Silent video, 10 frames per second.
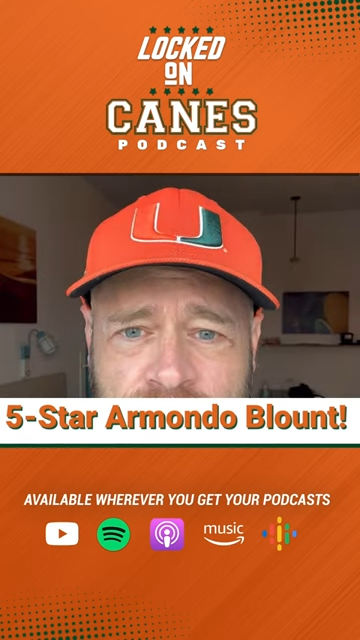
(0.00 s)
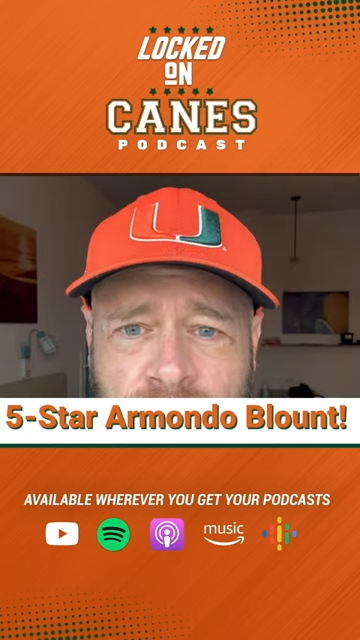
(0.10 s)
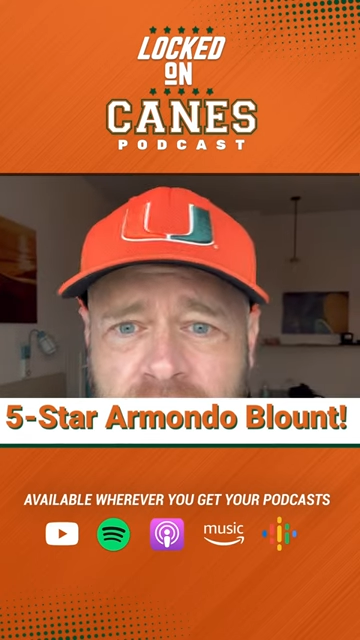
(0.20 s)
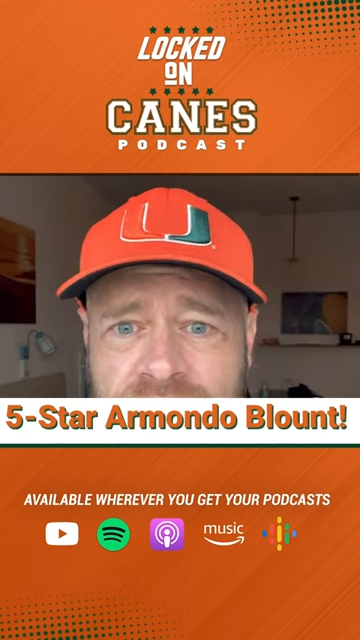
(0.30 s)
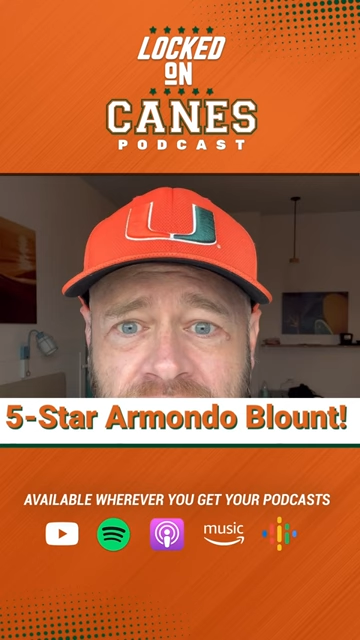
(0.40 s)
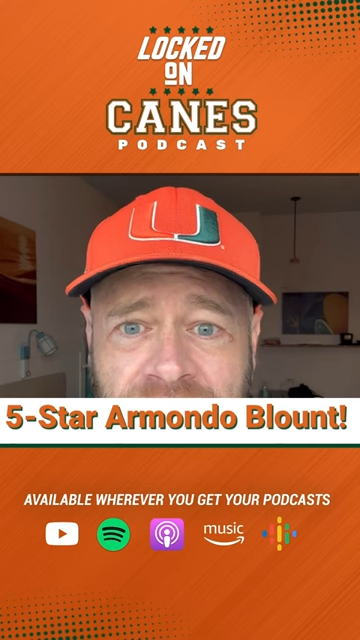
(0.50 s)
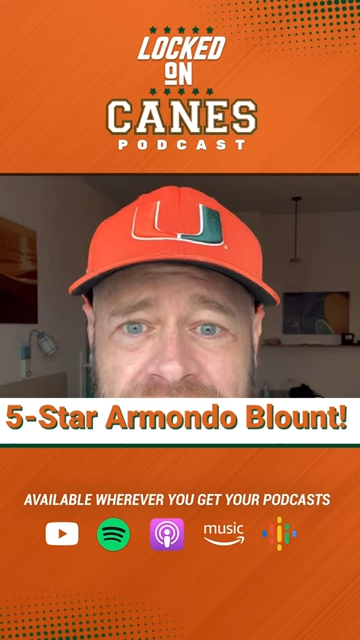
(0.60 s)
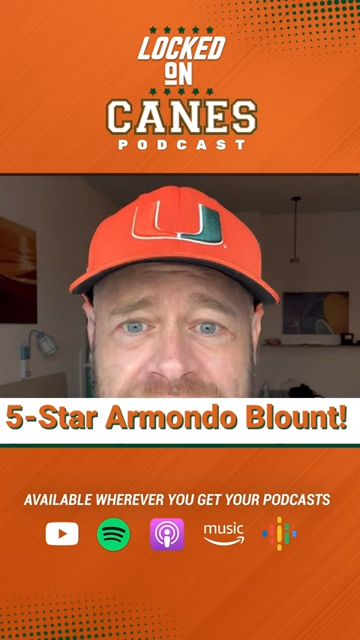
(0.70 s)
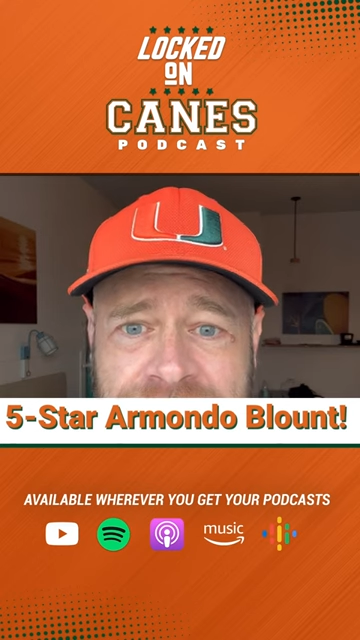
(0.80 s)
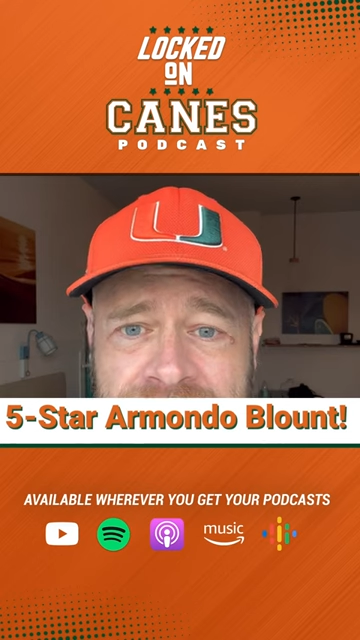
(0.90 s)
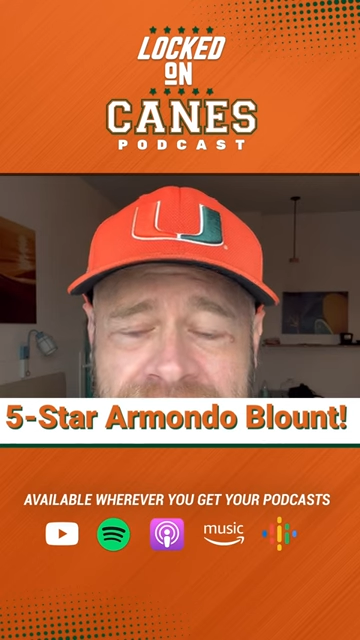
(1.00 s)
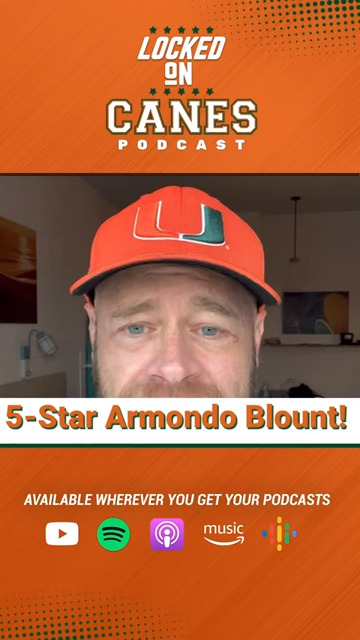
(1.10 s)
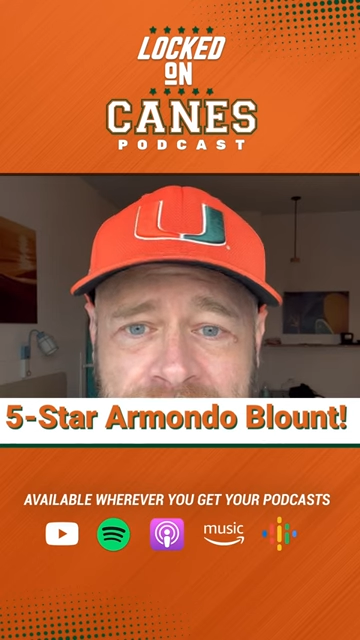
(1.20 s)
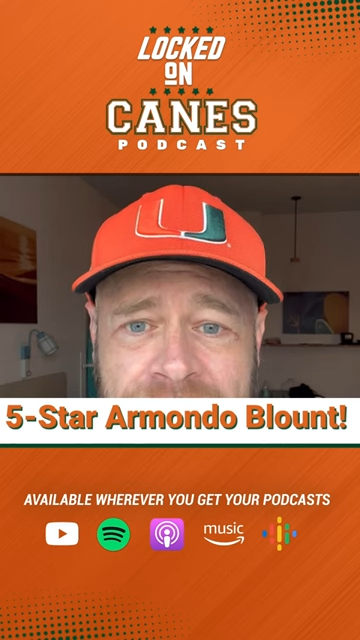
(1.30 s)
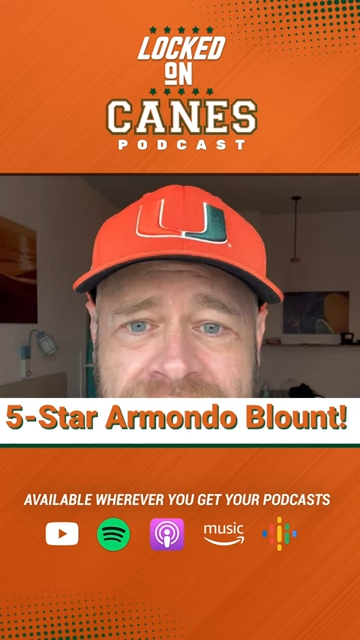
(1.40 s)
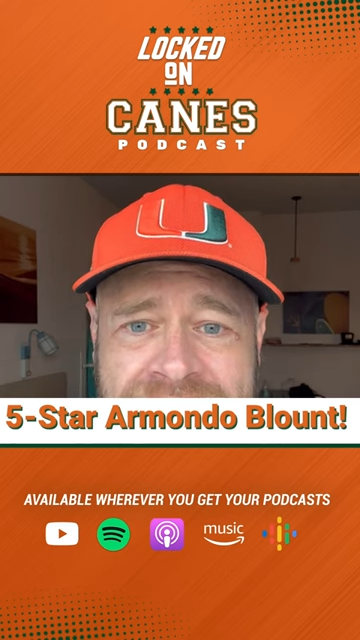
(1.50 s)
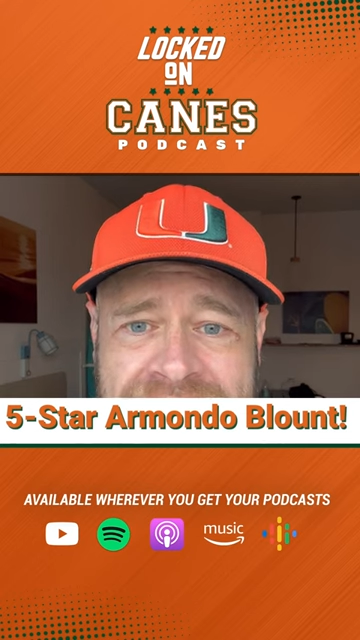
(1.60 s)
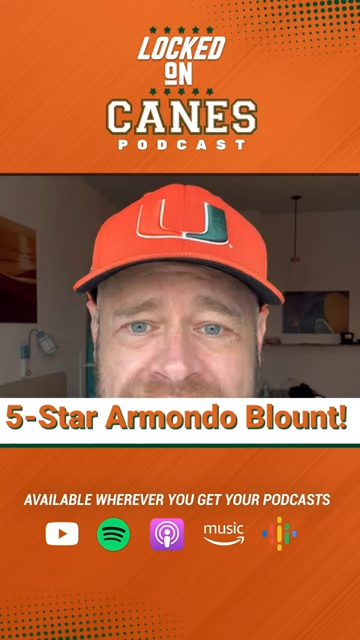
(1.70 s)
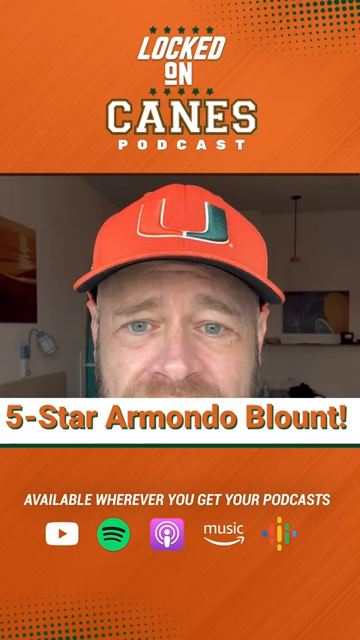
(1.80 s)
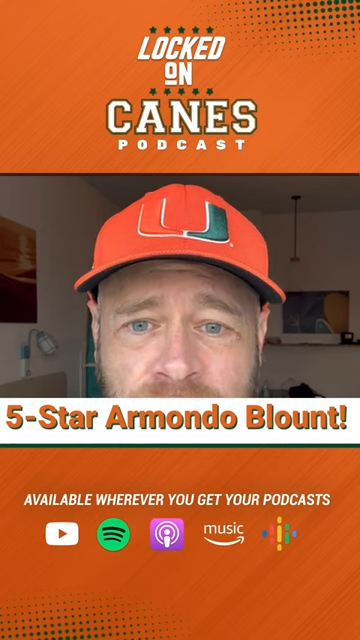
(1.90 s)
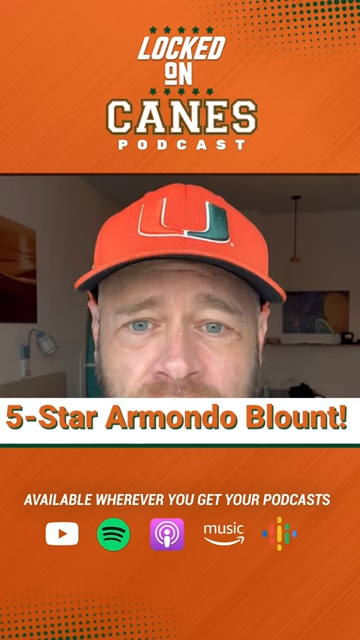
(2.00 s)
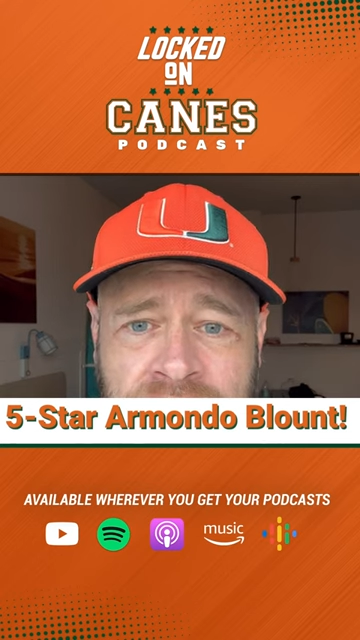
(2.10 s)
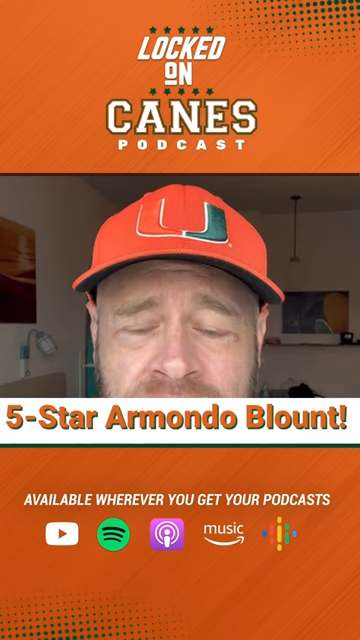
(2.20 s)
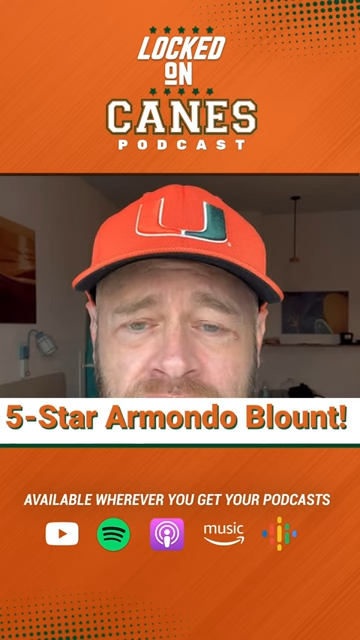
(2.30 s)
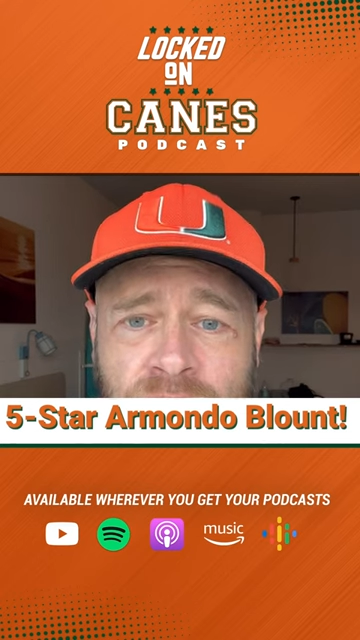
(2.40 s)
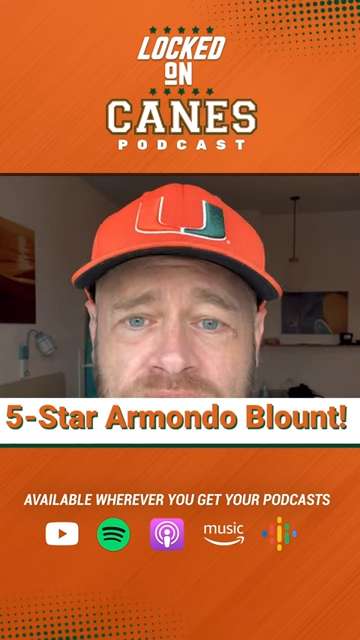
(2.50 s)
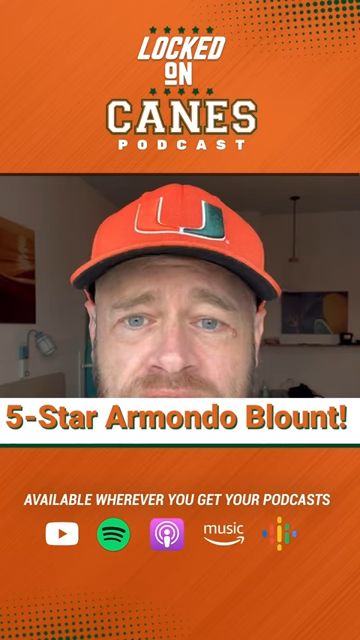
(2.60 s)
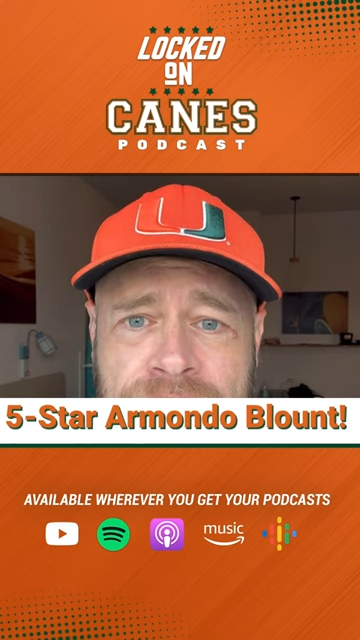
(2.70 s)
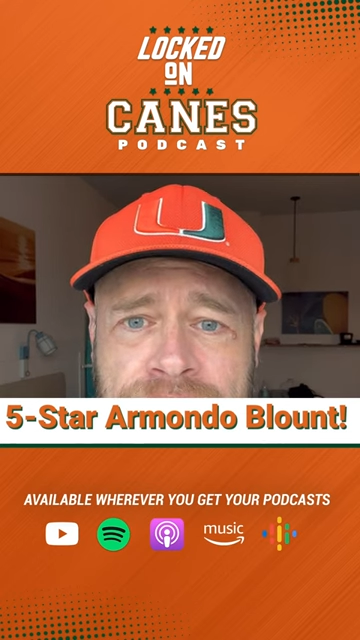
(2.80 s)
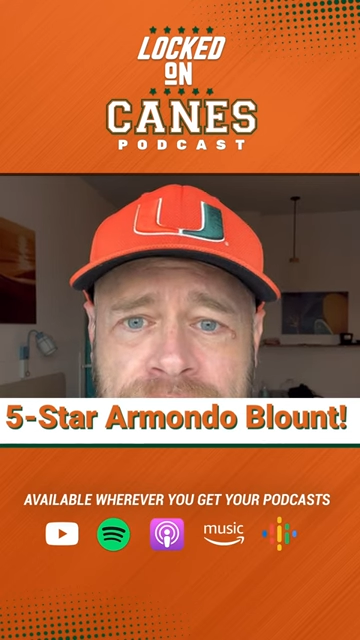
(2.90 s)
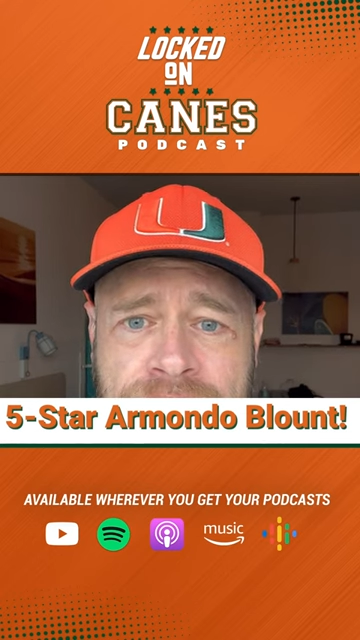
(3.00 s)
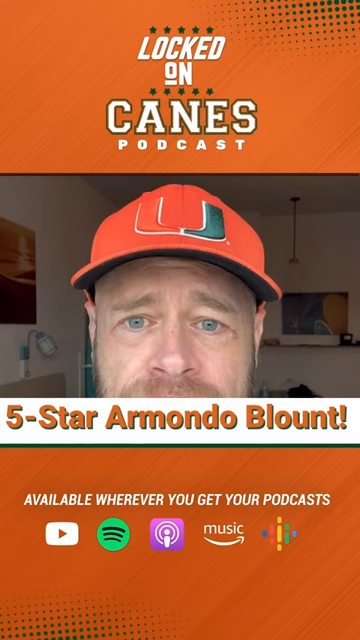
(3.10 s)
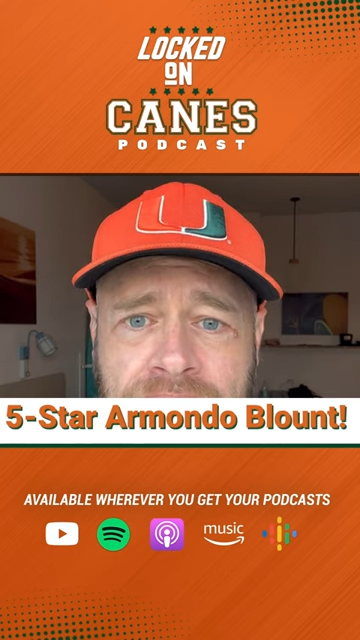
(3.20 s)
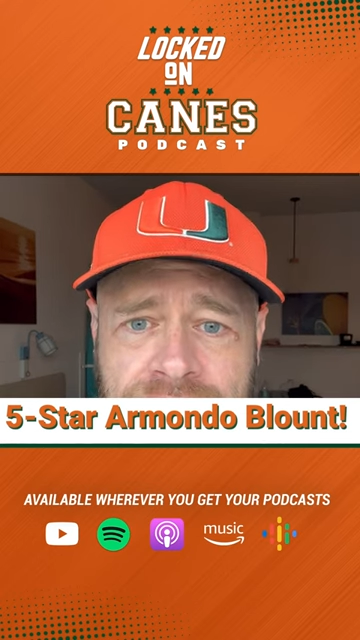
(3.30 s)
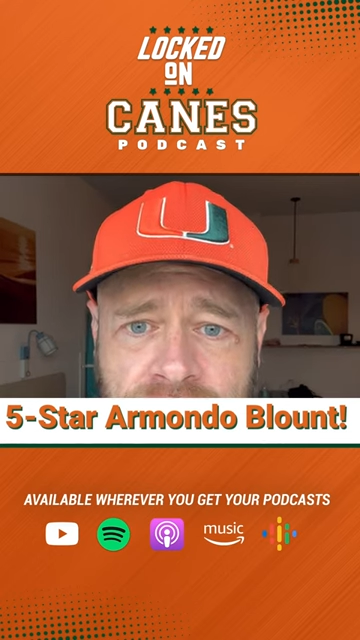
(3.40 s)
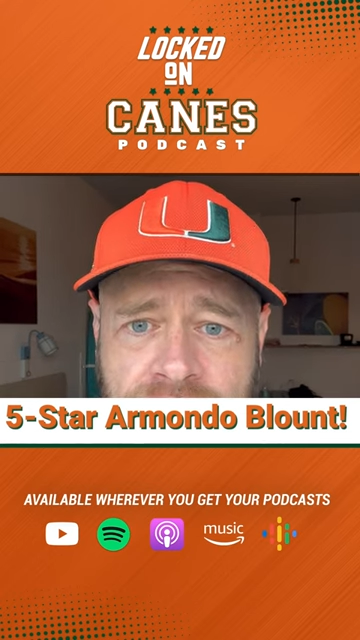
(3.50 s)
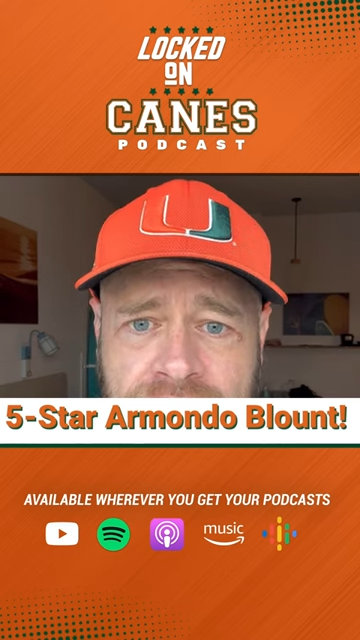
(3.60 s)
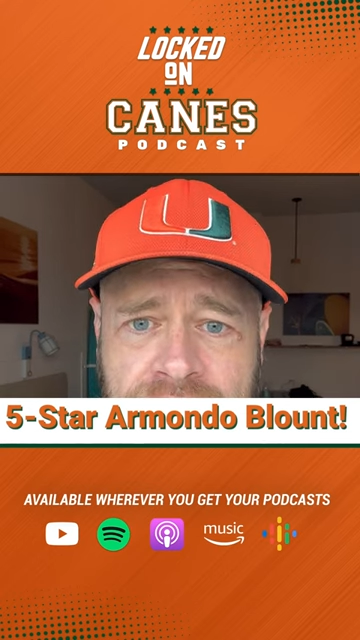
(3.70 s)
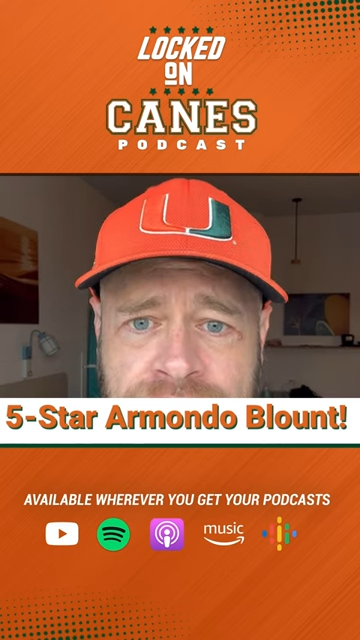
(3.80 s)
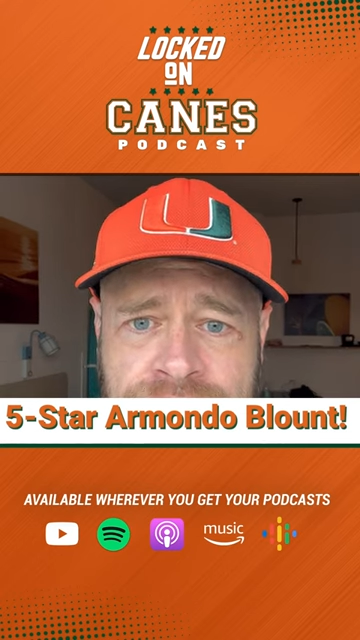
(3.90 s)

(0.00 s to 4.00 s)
part of the awesome Locked On Podcast Network, your team every day.